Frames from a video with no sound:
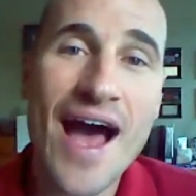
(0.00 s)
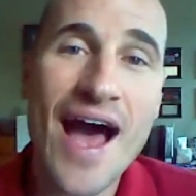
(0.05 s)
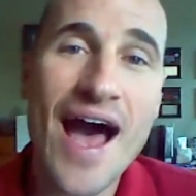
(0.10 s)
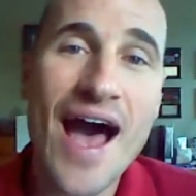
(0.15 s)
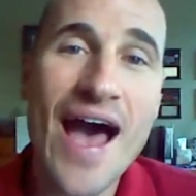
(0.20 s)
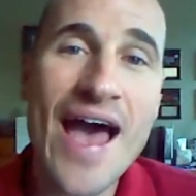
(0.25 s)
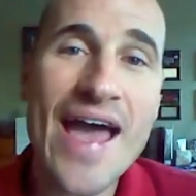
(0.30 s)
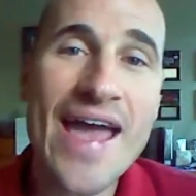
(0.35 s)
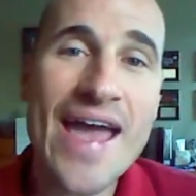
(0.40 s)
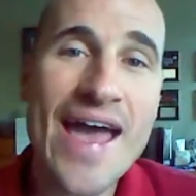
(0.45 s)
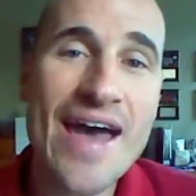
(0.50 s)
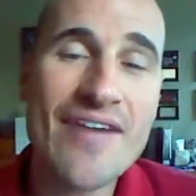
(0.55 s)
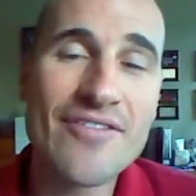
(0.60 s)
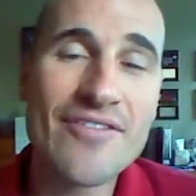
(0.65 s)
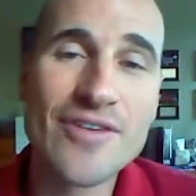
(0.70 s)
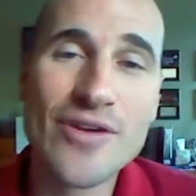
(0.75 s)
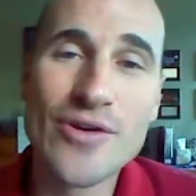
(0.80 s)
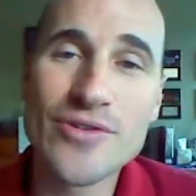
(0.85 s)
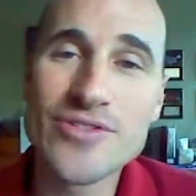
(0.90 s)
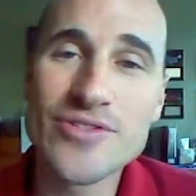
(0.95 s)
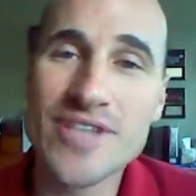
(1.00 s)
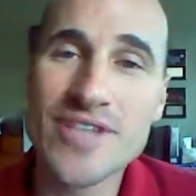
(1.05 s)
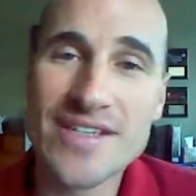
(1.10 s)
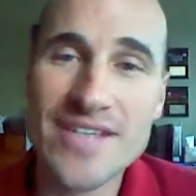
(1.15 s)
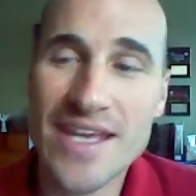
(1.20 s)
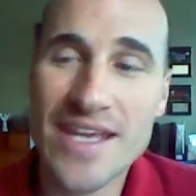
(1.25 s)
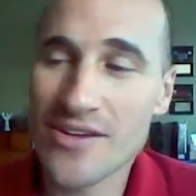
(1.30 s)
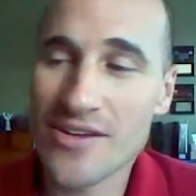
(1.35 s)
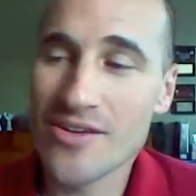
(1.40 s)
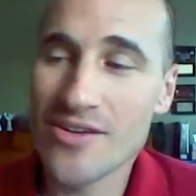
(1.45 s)
I have notes that I
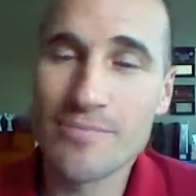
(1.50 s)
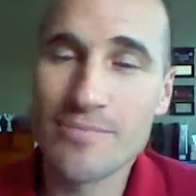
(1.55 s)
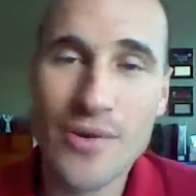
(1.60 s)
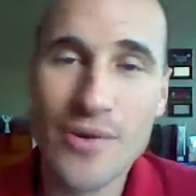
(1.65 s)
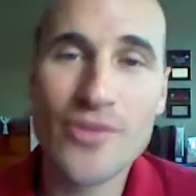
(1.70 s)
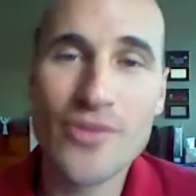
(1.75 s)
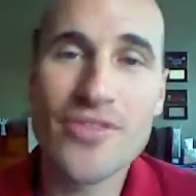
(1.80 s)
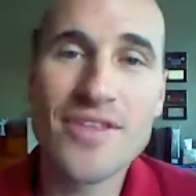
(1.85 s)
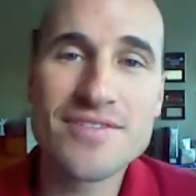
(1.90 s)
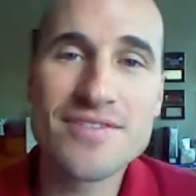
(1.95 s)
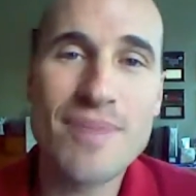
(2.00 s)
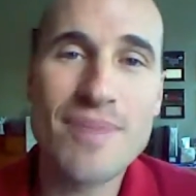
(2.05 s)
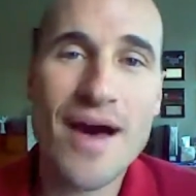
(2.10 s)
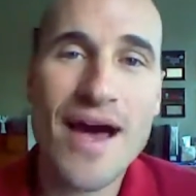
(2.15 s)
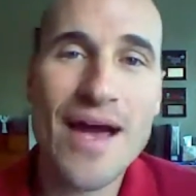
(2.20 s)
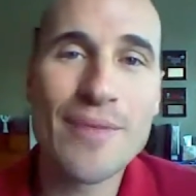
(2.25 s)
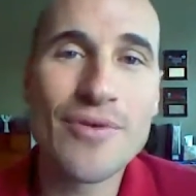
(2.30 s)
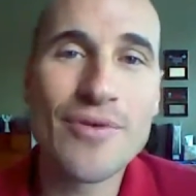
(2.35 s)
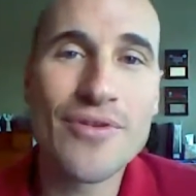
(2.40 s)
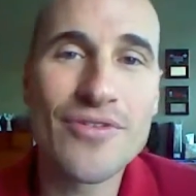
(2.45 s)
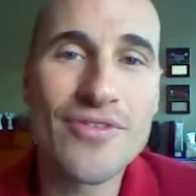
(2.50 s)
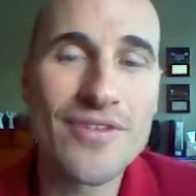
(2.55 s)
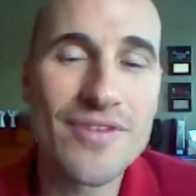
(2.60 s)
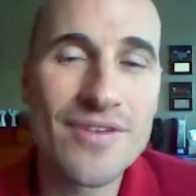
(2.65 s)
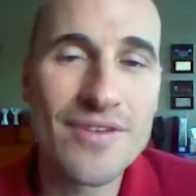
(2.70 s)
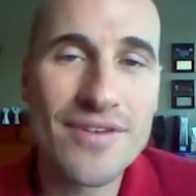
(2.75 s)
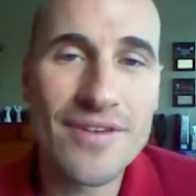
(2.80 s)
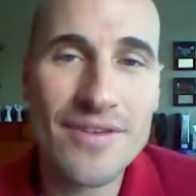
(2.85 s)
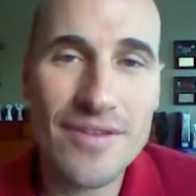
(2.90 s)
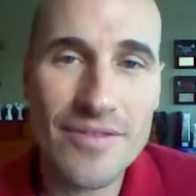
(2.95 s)
take on both these Bibles and
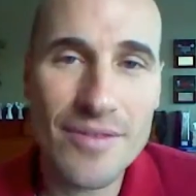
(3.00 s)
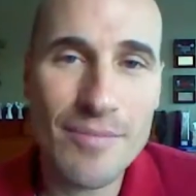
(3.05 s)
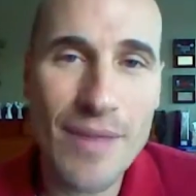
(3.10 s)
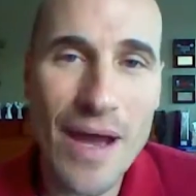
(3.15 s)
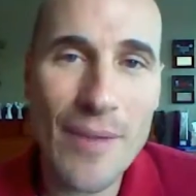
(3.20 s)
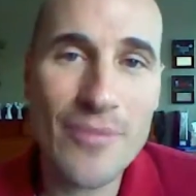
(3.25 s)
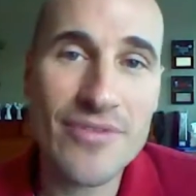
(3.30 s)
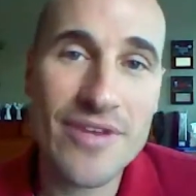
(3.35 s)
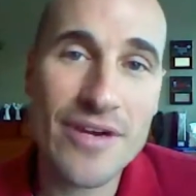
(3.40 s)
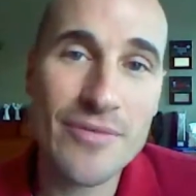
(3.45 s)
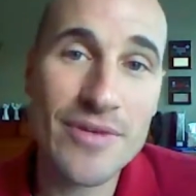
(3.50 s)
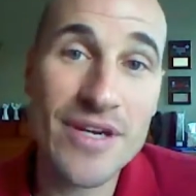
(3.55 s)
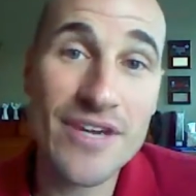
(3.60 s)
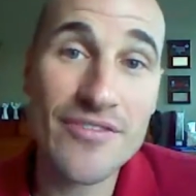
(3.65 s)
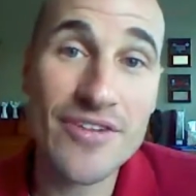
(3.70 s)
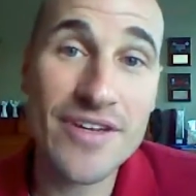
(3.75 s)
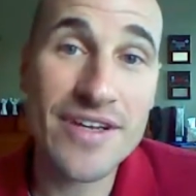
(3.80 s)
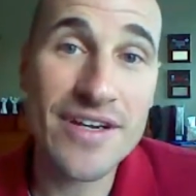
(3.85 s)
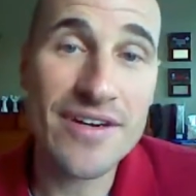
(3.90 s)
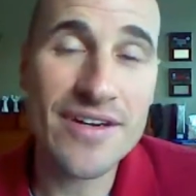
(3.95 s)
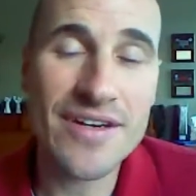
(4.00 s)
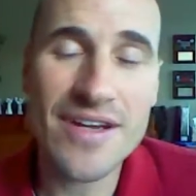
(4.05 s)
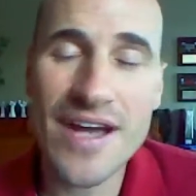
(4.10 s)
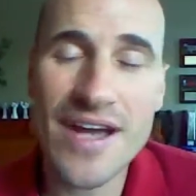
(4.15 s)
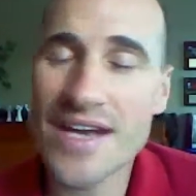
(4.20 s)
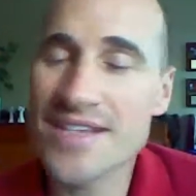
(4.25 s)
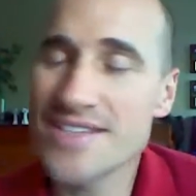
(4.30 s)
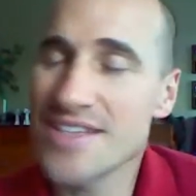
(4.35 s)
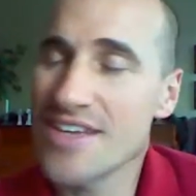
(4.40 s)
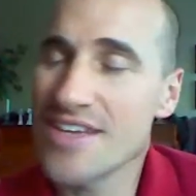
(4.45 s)
the Bibles that I read every year, and
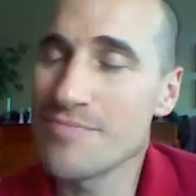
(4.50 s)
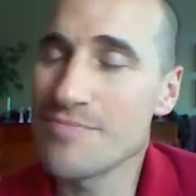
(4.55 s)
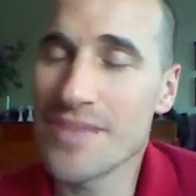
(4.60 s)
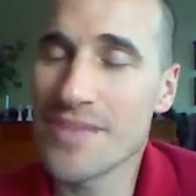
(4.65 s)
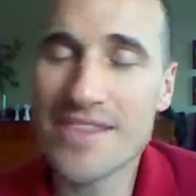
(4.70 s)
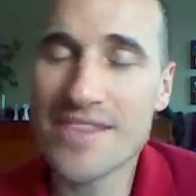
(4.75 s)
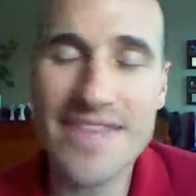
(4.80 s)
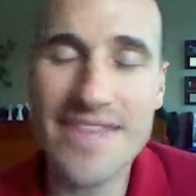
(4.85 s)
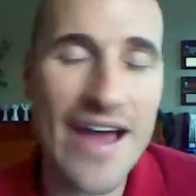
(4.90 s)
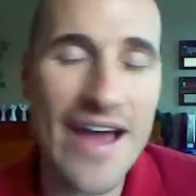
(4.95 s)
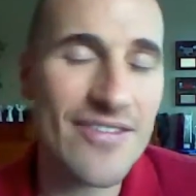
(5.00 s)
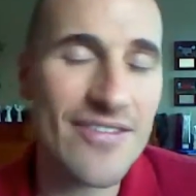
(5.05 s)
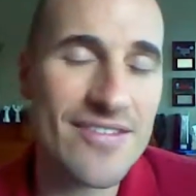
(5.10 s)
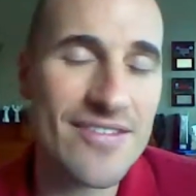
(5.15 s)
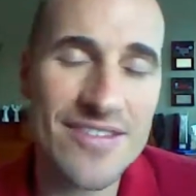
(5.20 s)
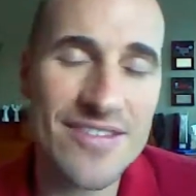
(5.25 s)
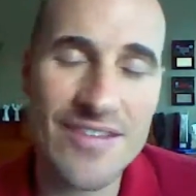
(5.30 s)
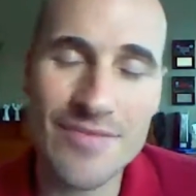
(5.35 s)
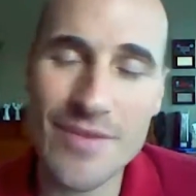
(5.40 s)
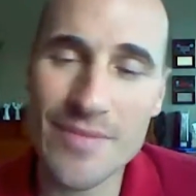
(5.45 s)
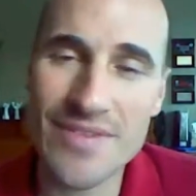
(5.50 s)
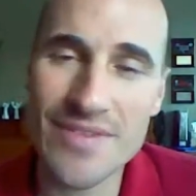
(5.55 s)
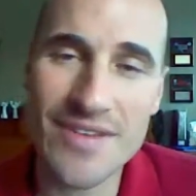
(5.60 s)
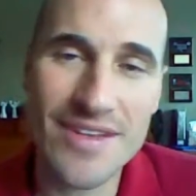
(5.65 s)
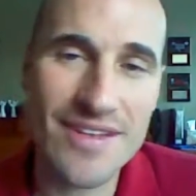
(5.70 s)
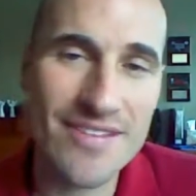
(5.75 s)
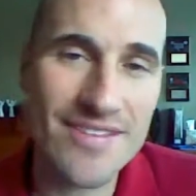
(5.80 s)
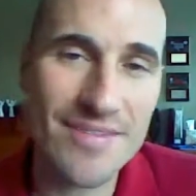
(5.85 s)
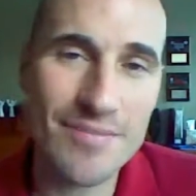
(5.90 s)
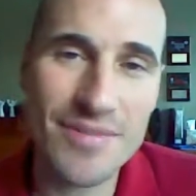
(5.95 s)
God has given me thousands of them. It's,
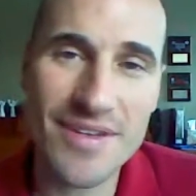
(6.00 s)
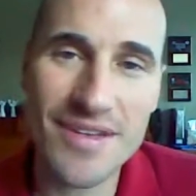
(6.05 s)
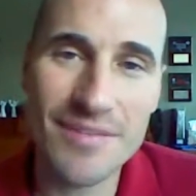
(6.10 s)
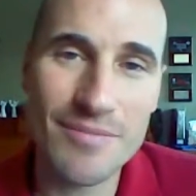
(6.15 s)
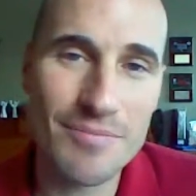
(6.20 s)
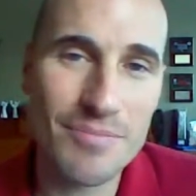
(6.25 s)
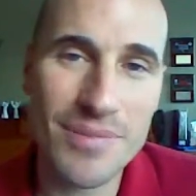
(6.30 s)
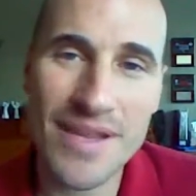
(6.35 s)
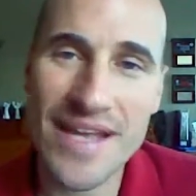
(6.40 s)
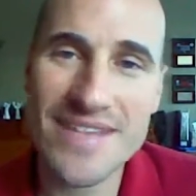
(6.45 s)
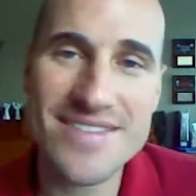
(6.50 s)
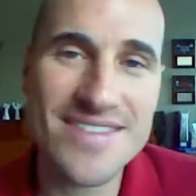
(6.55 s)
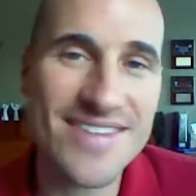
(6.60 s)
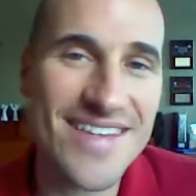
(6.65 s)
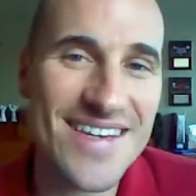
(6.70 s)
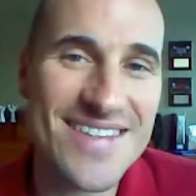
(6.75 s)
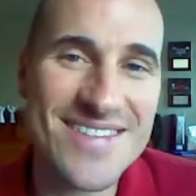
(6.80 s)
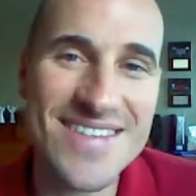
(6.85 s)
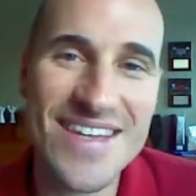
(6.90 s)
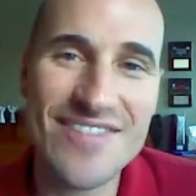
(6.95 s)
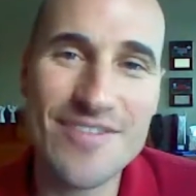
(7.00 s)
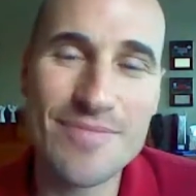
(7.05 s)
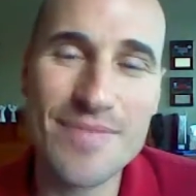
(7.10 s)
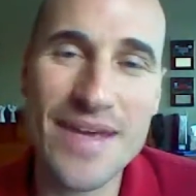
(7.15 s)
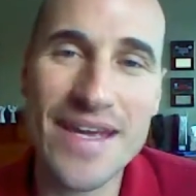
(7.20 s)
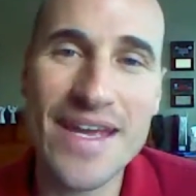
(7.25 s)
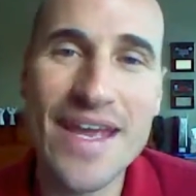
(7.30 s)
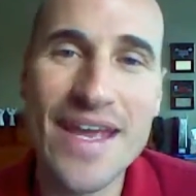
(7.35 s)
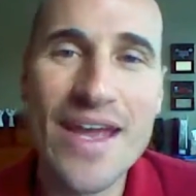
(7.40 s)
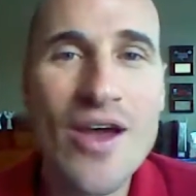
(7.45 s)
it's a blessing that He's given me.